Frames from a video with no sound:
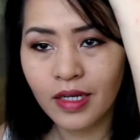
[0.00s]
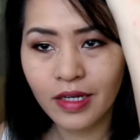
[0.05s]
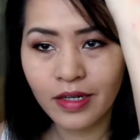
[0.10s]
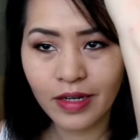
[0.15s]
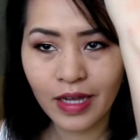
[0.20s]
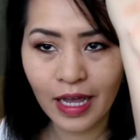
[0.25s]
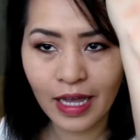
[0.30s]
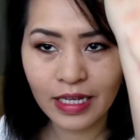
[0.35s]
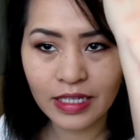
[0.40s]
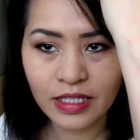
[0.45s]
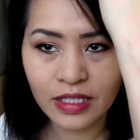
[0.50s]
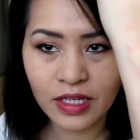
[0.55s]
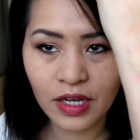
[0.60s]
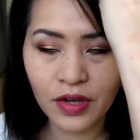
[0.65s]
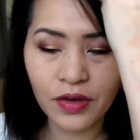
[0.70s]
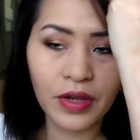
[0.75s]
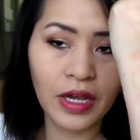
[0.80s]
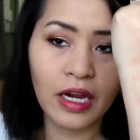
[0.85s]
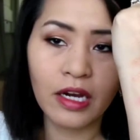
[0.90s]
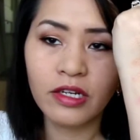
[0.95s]
Okay,
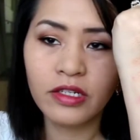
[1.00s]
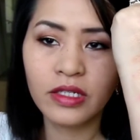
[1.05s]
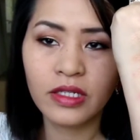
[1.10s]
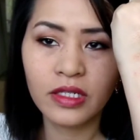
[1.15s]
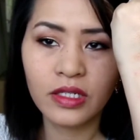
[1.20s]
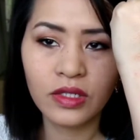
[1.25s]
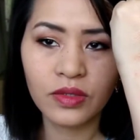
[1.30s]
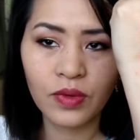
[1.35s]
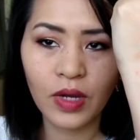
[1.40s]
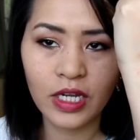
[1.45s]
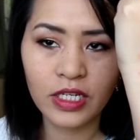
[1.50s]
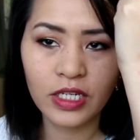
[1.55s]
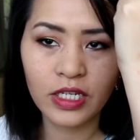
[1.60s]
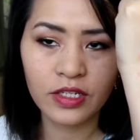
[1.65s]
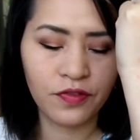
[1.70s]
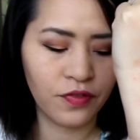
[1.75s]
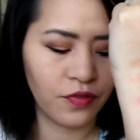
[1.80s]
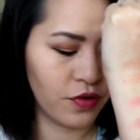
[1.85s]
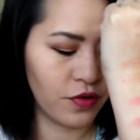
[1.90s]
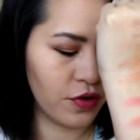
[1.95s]
so here's the swatch
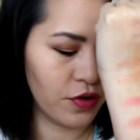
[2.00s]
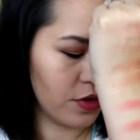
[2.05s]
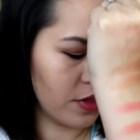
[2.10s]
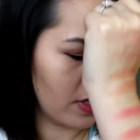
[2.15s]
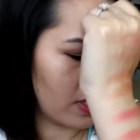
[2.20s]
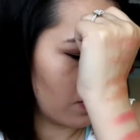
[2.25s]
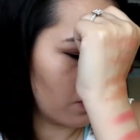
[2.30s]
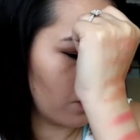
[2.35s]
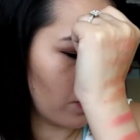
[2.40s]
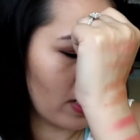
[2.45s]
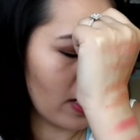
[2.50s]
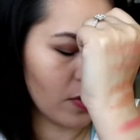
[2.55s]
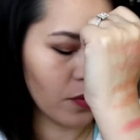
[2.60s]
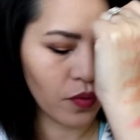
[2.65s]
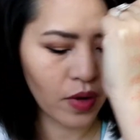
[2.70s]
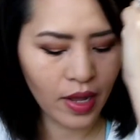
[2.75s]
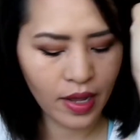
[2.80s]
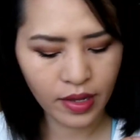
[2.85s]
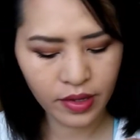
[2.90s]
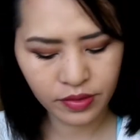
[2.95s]
for the Wet n
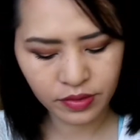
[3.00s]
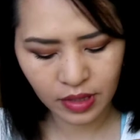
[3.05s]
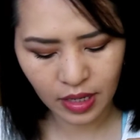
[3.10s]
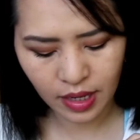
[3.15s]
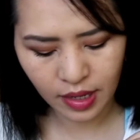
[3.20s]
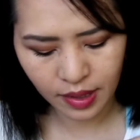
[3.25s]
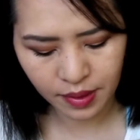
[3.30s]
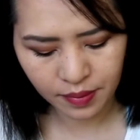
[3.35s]
Wild